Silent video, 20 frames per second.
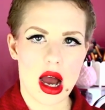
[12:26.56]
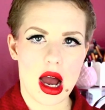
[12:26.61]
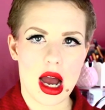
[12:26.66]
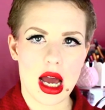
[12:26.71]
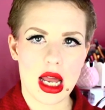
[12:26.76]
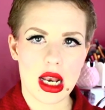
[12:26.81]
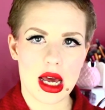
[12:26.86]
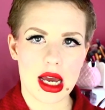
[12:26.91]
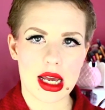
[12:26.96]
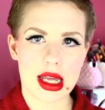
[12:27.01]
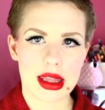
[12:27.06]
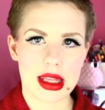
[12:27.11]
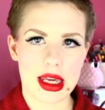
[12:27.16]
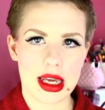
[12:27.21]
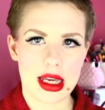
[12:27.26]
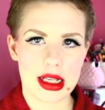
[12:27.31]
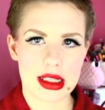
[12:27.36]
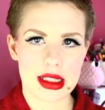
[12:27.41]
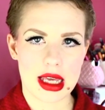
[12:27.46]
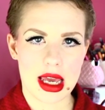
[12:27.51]
I like
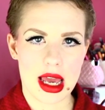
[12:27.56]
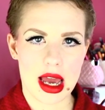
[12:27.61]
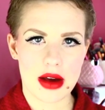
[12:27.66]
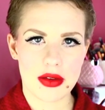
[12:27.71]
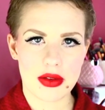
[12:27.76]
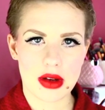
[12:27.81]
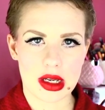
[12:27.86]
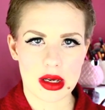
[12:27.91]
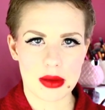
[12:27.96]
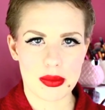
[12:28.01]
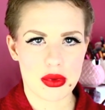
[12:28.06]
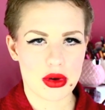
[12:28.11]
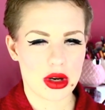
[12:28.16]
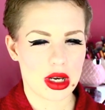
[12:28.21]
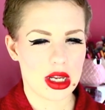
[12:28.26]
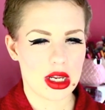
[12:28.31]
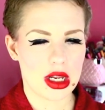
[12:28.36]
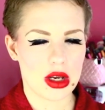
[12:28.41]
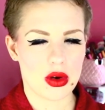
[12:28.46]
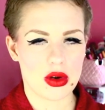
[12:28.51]
these. They have like a
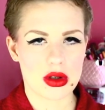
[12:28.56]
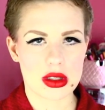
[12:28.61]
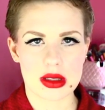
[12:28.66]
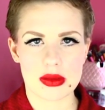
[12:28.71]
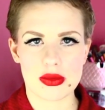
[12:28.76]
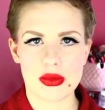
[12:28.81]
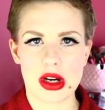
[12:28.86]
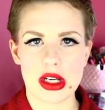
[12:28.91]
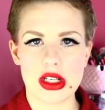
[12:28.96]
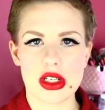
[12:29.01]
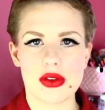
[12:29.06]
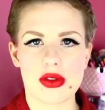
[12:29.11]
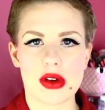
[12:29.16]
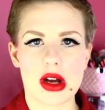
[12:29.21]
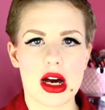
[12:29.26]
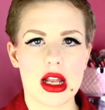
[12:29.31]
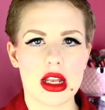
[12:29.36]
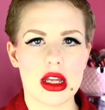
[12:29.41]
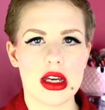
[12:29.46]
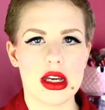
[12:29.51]
pretty awesome range of
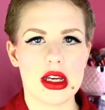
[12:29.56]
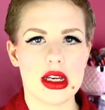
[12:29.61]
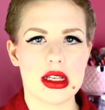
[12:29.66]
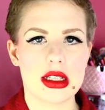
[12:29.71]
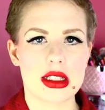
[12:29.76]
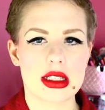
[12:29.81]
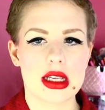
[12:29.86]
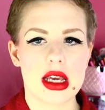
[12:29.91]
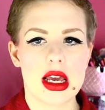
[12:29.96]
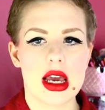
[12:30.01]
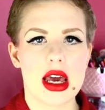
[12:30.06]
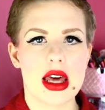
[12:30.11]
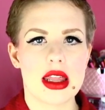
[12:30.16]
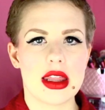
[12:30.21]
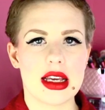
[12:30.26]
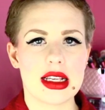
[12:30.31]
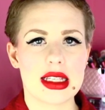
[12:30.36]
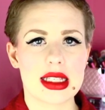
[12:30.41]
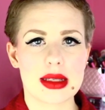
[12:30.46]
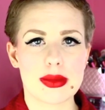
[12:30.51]
colours.
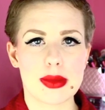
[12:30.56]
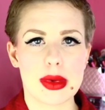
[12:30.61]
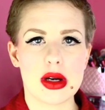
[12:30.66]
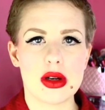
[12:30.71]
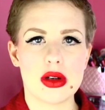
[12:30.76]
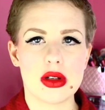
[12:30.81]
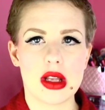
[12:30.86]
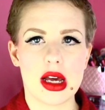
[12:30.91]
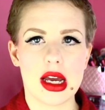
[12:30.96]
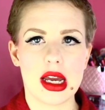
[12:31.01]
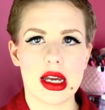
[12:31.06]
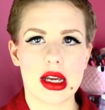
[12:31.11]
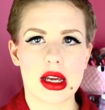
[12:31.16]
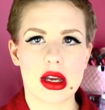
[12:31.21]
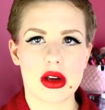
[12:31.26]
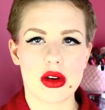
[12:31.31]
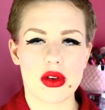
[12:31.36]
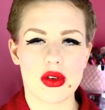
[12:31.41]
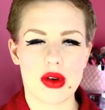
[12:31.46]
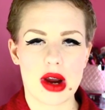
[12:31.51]
They smell
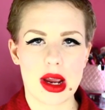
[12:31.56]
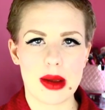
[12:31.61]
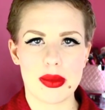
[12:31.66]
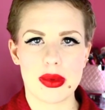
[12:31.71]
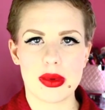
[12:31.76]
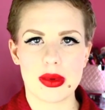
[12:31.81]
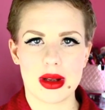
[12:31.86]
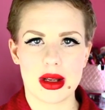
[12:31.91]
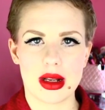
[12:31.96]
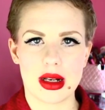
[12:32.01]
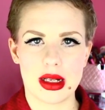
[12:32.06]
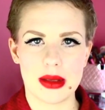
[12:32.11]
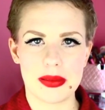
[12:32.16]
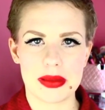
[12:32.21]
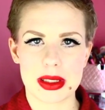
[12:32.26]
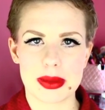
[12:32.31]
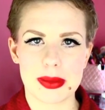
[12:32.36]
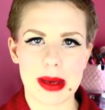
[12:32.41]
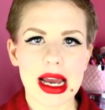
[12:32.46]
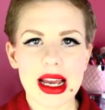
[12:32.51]
like grape
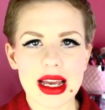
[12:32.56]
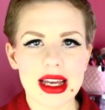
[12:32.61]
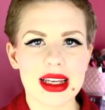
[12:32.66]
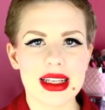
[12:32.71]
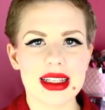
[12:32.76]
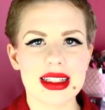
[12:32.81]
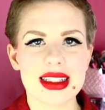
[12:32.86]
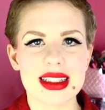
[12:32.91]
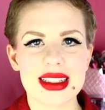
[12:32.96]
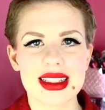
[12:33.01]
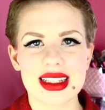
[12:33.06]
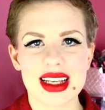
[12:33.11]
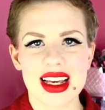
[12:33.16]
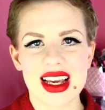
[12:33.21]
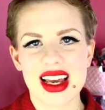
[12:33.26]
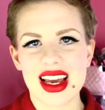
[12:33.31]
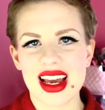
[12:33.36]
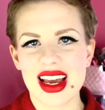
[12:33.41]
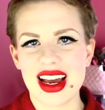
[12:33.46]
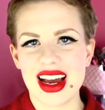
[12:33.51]
lip smackers,
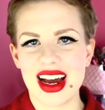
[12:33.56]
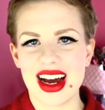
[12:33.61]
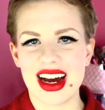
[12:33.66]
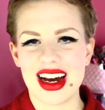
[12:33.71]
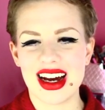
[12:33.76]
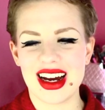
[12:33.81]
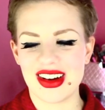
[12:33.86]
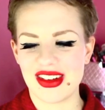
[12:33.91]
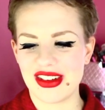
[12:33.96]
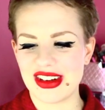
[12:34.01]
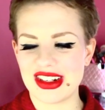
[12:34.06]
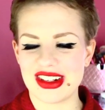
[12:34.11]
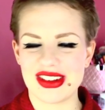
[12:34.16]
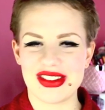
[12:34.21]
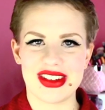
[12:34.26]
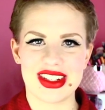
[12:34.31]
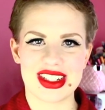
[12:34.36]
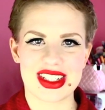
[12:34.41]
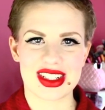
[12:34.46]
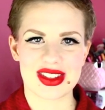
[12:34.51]

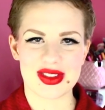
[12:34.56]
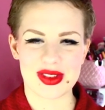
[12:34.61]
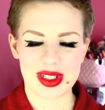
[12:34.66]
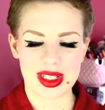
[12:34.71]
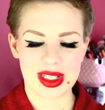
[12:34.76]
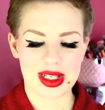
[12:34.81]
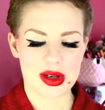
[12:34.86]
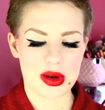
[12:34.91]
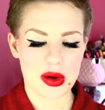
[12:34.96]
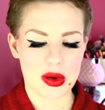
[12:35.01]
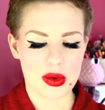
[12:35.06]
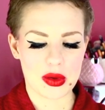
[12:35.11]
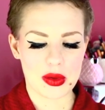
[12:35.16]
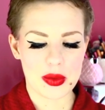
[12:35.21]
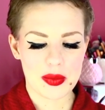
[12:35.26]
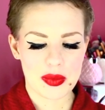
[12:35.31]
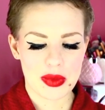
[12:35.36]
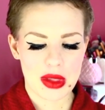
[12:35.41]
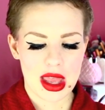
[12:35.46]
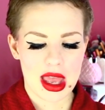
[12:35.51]
which is really
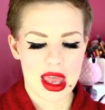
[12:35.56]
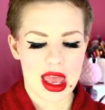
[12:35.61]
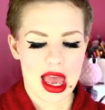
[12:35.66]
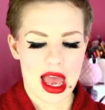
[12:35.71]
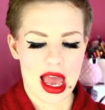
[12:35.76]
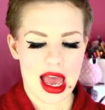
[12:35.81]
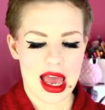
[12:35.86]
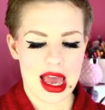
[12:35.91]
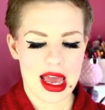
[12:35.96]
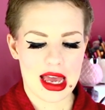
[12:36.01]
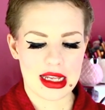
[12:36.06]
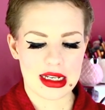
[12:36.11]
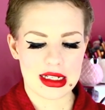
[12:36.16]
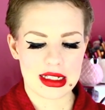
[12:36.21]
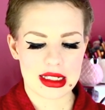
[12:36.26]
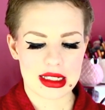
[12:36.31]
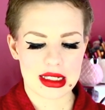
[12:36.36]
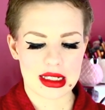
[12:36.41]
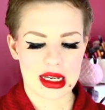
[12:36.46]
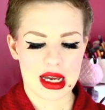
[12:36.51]
cool,
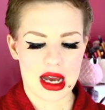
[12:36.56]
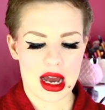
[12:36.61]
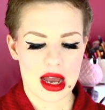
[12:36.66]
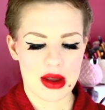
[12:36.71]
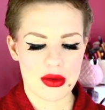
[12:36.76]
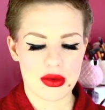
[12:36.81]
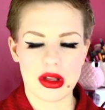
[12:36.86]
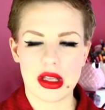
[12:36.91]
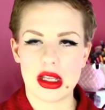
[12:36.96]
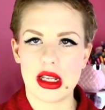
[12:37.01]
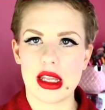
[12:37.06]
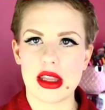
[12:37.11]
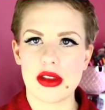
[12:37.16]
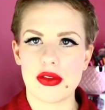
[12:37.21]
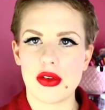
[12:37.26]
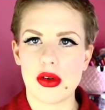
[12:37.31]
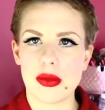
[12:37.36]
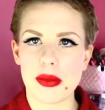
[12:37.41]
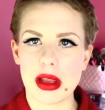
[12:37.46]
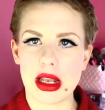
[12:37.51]
and I really like
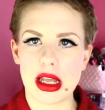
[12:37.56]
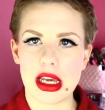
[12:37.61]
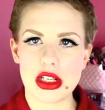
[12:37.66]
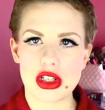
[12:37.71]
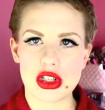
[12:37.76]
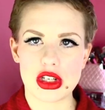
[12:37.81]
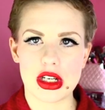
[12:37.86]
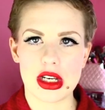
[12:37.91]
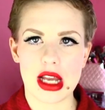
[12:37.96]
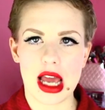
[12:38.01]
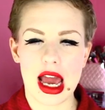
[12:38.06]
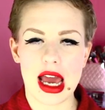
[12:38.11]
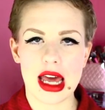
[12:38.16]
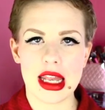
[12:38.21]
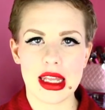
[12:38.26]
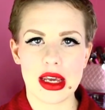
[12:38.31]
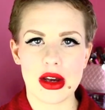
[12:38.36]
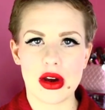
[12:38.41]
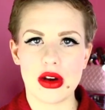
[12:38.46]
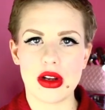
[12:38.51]
the formulation,
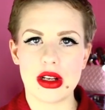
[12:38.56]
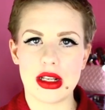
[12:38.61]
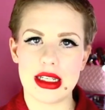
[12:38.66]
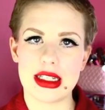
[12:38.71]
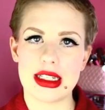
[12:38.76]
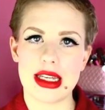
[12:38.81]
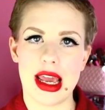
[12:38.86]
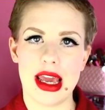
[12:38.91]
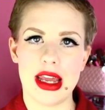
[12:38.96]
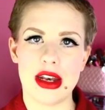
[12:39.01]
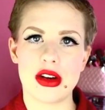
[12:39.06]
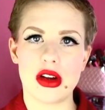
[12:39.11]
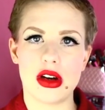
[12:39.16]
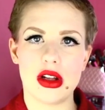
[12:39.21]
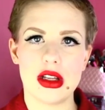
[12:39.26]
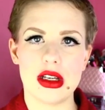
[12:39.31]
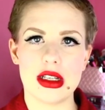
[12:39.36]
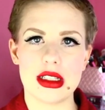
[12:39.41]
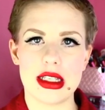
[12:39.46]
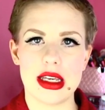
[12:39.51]
and they're only
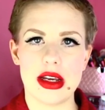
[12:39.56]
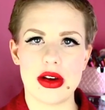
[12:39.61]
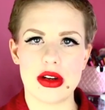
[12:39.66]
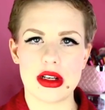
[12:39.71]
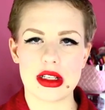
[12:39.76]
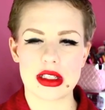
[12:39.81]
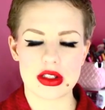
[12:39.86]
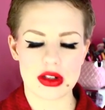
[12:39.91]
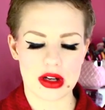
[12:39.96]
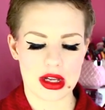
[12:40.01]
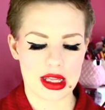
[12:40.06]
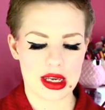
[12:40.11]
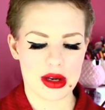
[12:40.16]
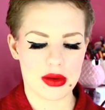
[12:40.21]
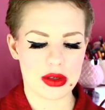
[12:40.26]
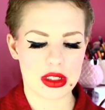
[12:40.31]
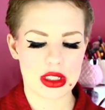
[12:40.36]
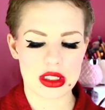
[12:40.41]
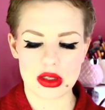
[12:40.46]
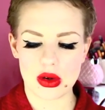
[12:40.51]
$10 here in
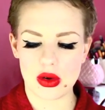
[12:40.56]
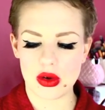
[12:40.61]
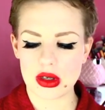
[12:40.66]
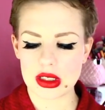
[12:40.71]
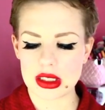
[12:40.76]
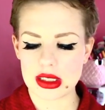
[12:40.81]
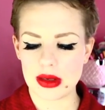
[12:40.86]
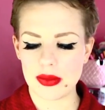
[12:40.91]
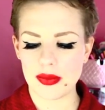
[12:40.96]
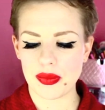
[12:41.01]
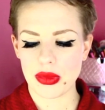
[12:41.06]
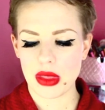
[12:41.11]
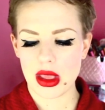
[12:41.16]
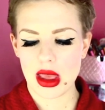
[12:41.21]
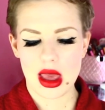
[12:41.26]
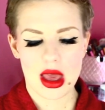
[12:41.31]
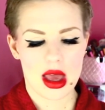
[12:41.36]
Australia, which is awesome.